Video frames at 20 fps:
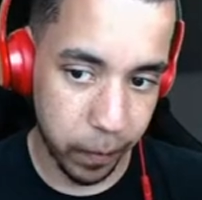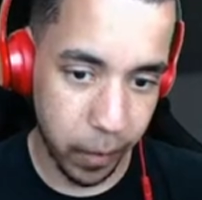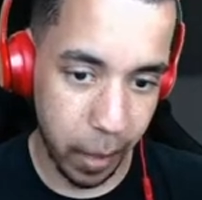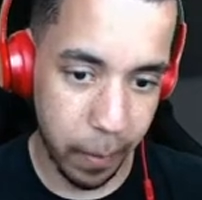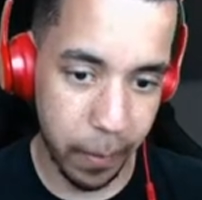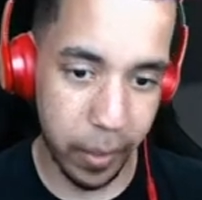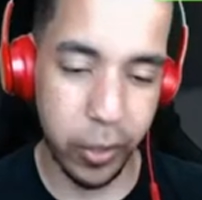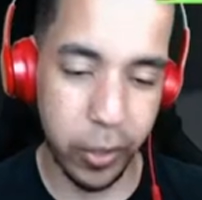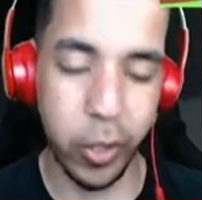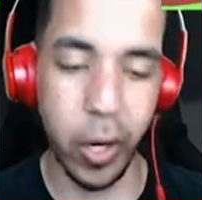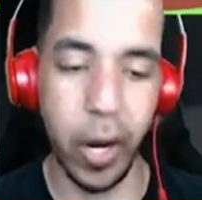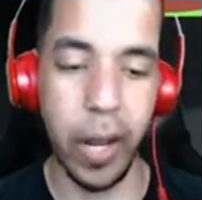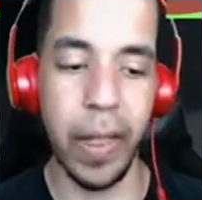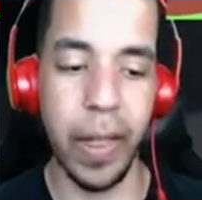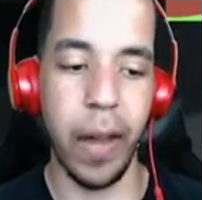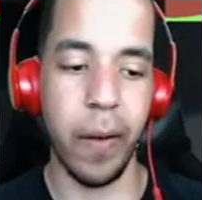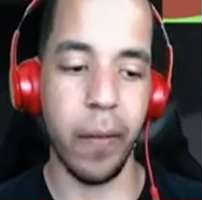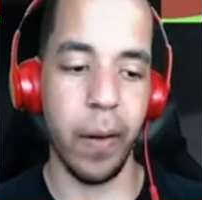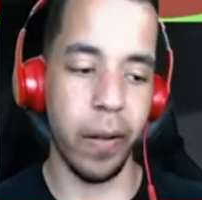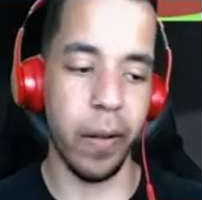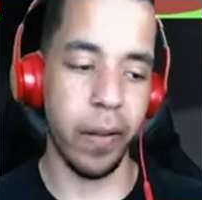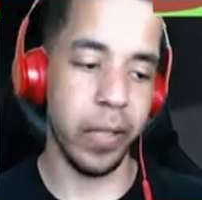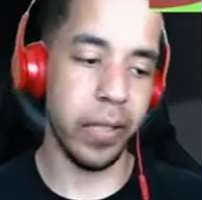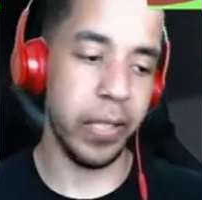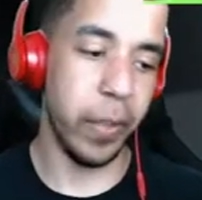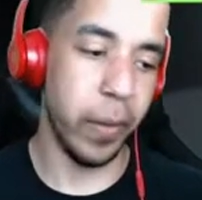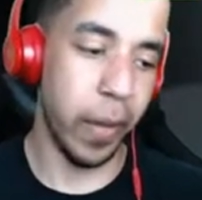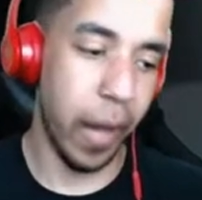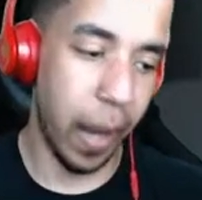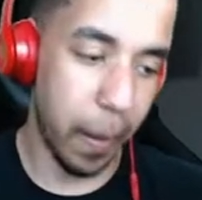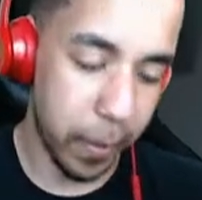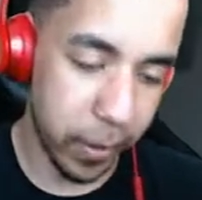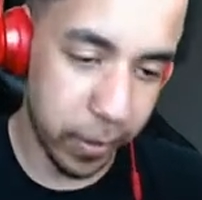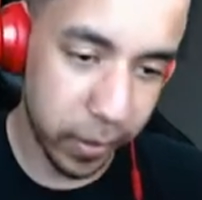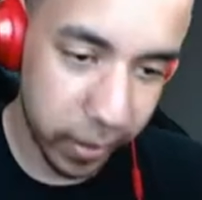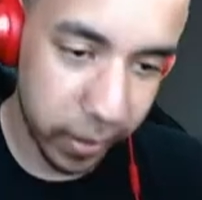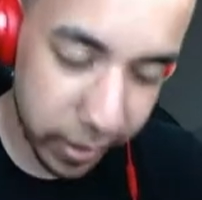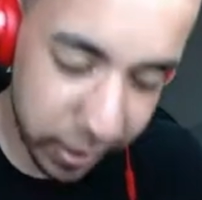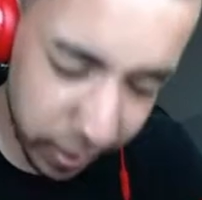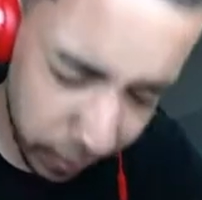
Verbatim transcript: I'm gonna try that route. Let's see what happens. Let's